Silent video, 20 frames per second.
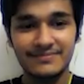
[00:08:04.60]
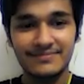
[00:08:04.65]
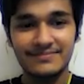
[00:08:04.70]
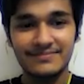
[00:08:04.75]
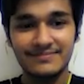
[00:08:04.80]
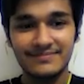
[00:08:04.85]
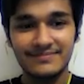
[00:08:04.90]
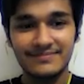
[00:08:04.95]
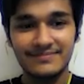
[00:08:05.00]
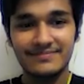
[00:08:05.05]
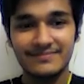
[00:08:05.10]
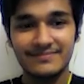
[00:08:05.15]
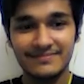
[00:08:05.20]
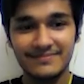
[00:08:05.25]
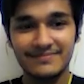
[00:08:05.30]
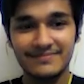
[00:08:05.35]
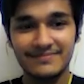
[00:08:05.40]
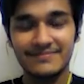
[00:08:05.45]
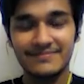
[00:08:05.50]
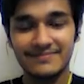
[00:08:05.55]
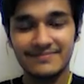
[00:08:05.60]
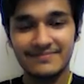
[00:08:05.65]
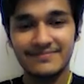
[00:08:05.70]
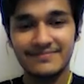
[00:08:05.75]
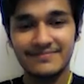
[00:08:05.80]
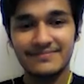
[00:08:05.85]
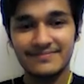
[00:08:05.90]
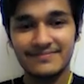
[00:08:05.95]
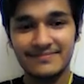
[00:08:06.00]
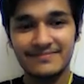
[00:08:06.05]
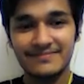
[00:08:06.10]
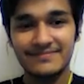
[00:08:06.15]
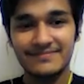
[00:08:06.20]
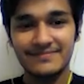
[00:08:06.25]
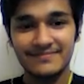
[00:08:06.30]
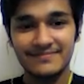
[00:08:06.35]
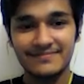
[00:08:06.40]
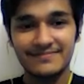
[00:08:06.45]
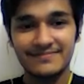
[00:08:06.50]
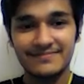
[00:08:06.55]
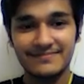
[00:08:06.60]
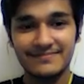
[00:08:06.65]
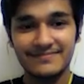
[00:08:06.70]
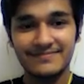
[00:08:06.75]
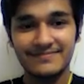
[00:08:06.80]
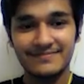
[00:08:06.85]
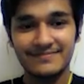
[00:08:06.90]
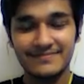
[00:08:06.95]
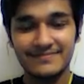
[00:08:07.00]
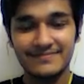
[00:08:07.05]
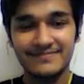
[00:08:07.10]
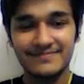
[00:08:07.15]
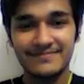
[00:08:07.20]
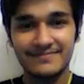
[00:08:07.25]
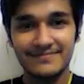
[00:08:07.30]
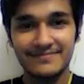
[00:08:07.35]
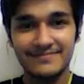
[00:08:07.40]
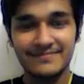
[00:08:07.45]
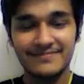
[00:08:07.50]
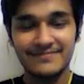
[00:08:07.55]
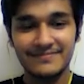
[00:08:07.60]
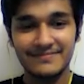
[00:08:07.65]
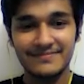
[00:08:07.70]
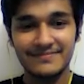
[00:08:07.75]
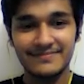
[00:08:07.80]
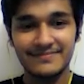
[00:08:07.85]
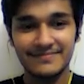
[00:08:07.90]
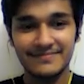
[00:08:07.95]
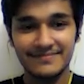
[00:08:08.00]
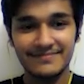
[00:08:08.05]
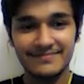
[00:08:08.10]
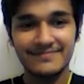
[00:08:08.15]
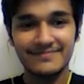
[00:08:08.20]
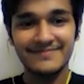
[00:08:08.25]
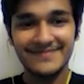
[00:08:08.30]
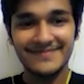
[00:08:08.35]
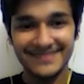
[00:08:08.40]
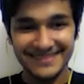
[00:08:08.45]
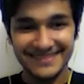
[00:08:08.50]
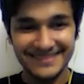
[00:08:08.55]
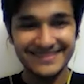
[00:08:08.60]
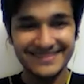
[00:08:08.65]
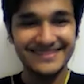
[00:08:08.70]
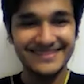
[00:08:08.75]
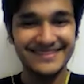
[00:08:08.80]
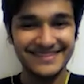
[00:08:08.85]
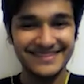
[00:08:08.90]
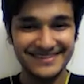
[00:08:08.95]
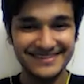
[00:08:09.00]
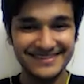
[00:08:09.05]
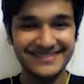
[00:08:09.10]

No words are spoken by the person on screen.